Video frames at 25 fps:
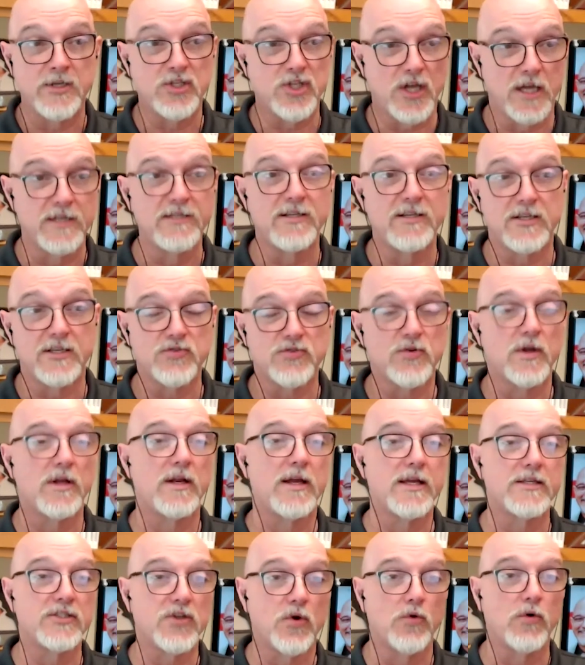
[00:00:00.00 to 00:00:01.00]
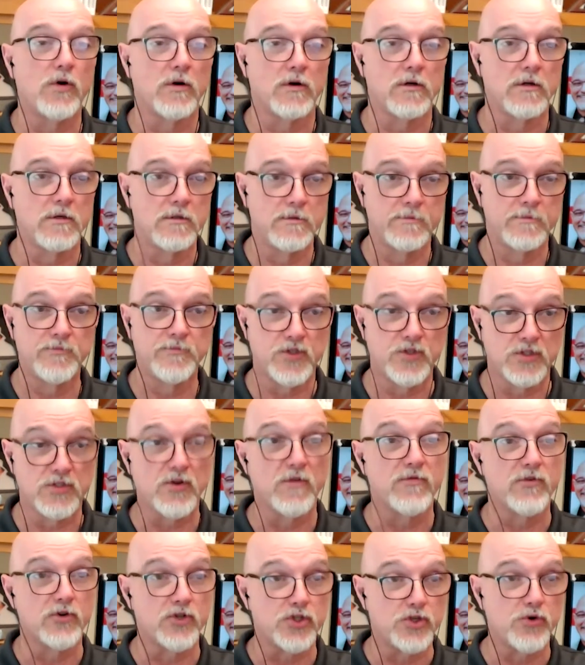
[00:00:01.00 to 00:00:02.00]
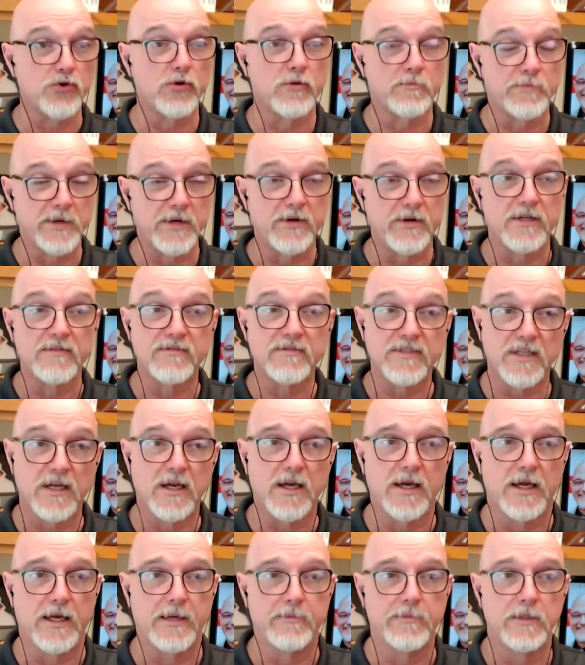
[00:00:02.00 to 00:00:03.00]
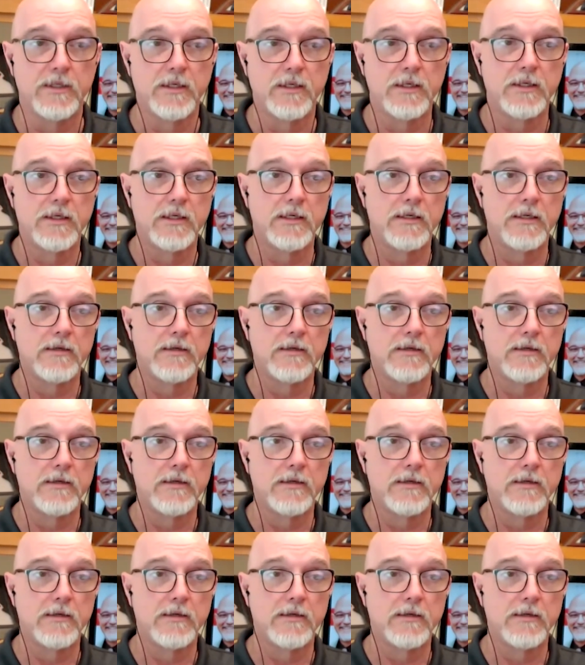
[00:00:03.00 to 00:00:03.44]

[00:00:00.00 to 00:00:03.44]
much industrialized horror just over a shorter period of time